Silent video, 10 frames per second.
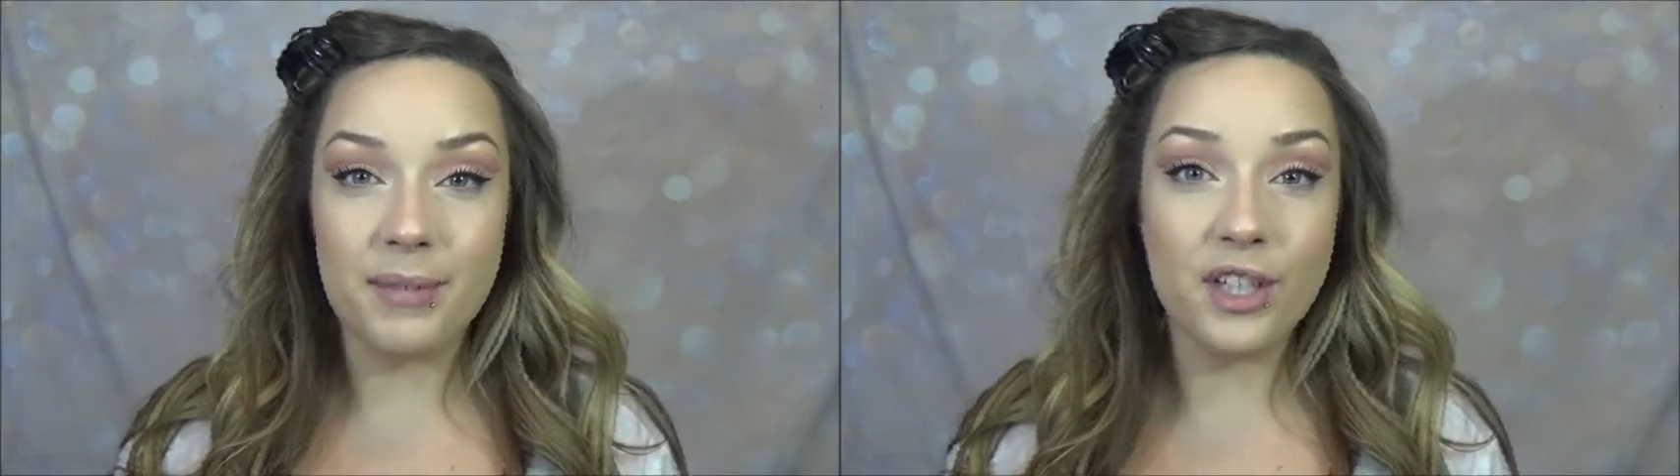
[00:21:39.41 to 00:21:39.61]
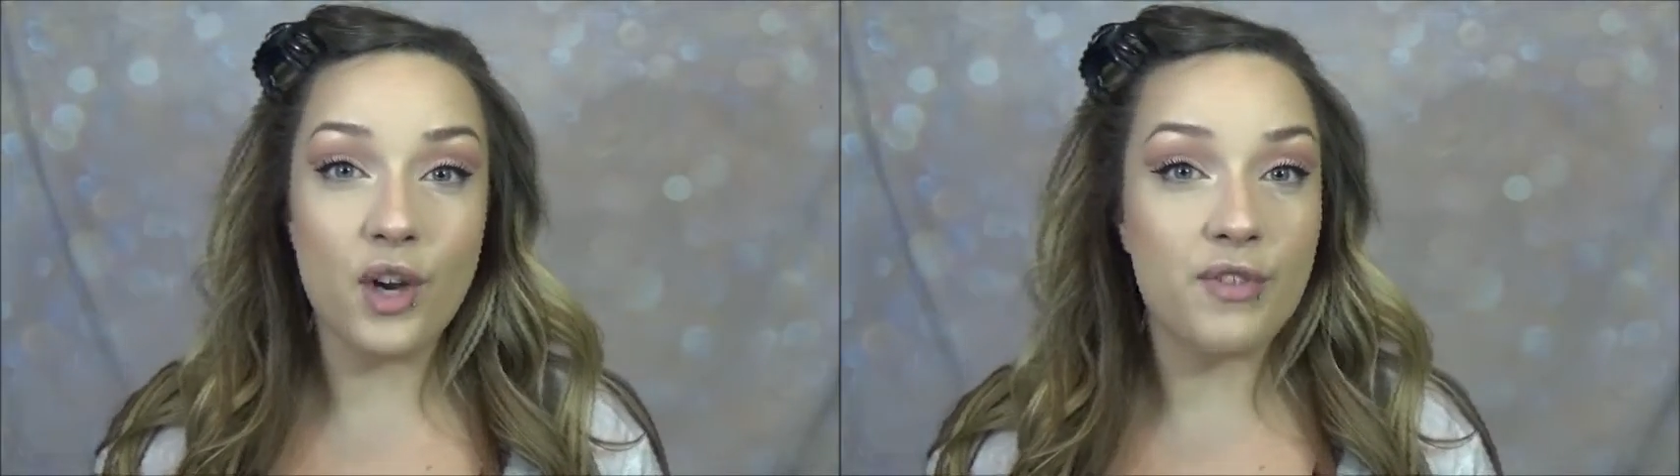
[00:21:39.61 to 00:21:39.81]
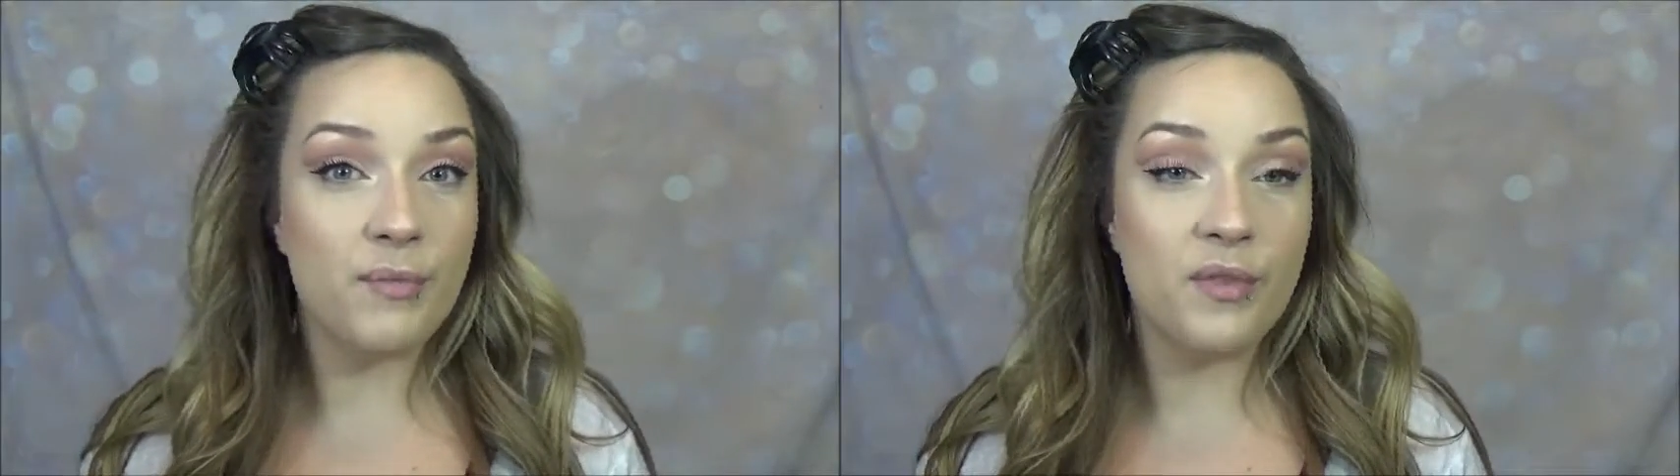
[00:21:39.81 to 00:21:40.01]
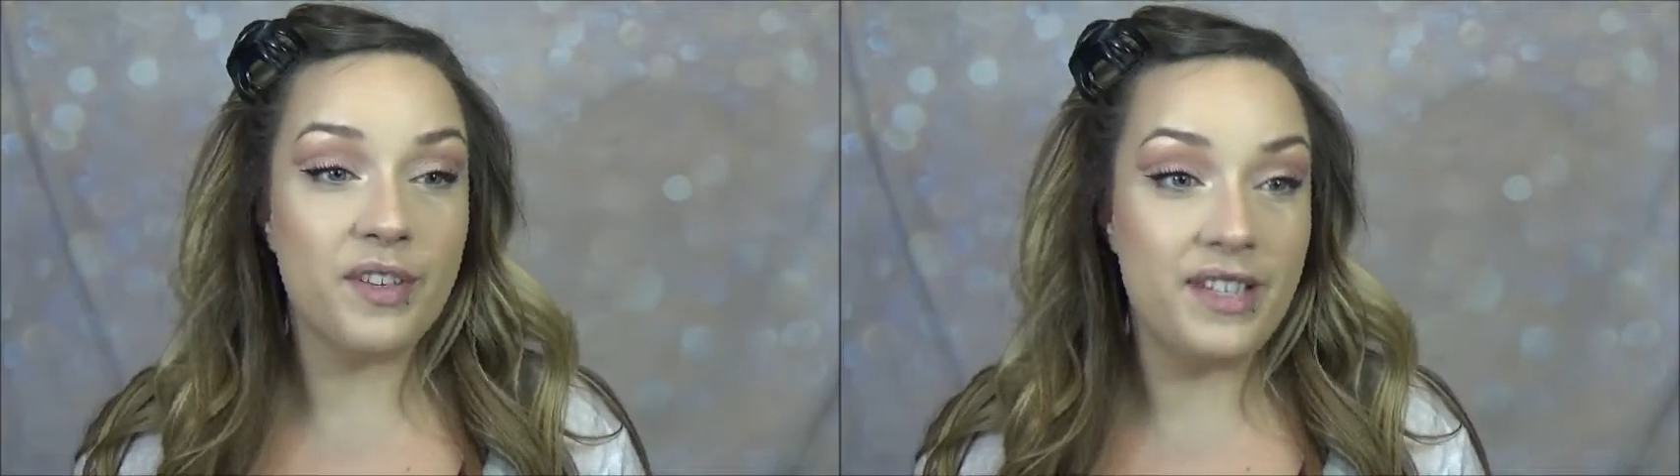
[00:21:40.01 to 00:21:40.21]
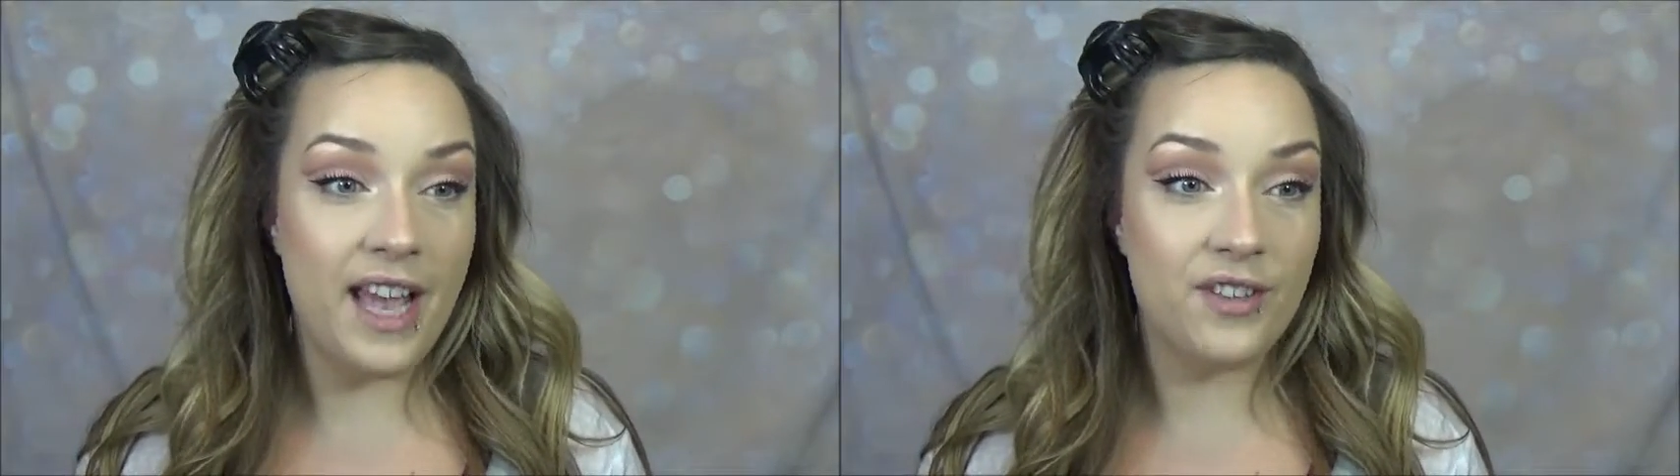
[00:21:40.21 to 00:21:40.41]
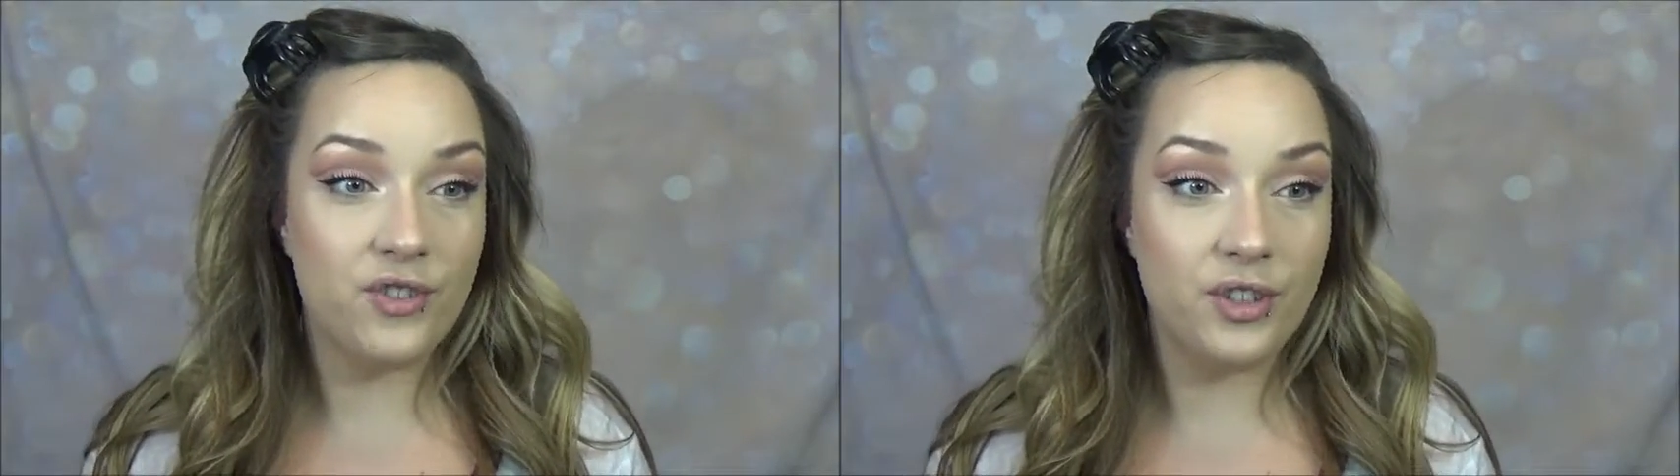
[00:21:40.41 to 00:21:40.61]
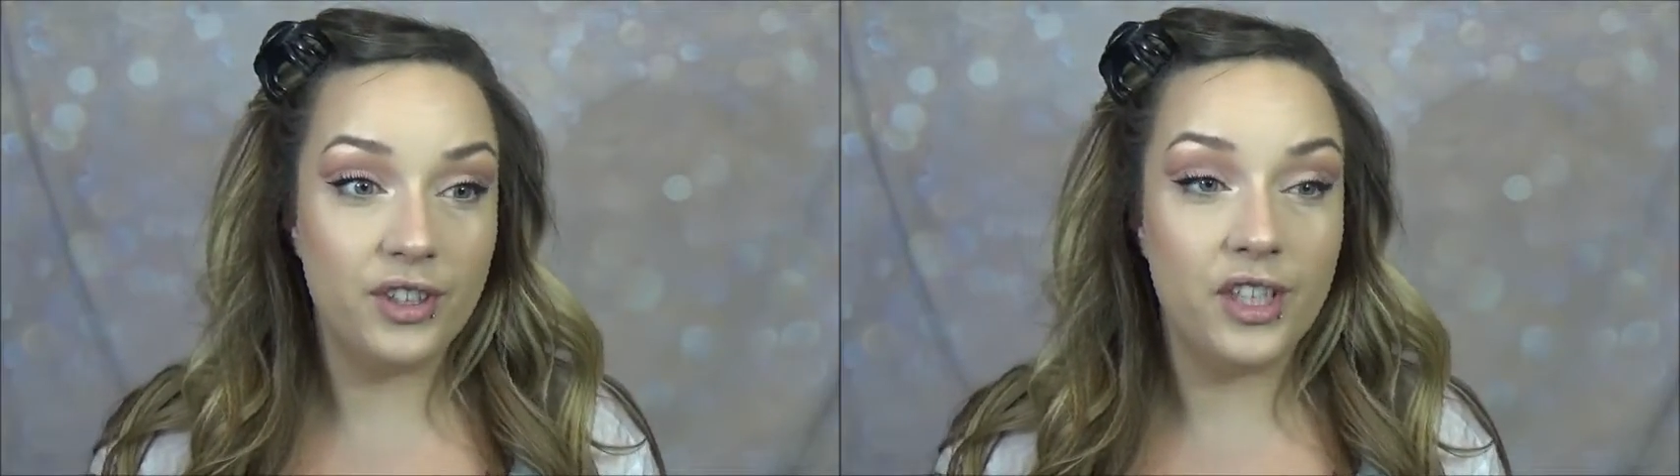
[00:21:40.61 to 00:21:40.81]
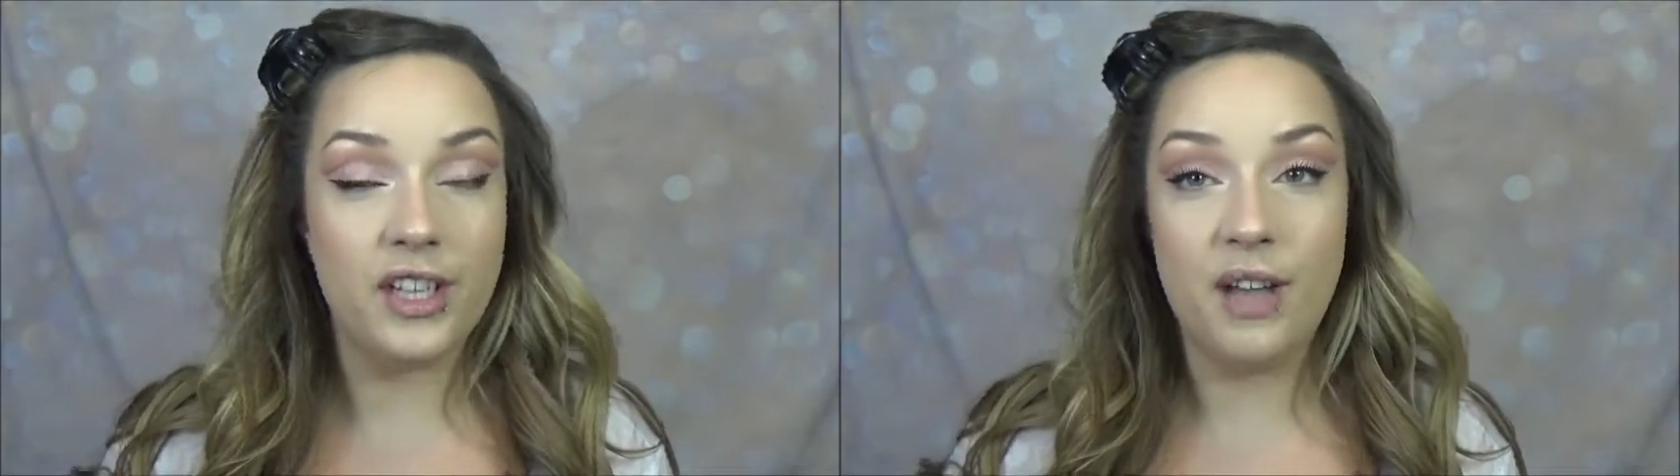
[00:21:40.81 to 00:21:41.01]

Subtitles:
going to go with more of a natural look.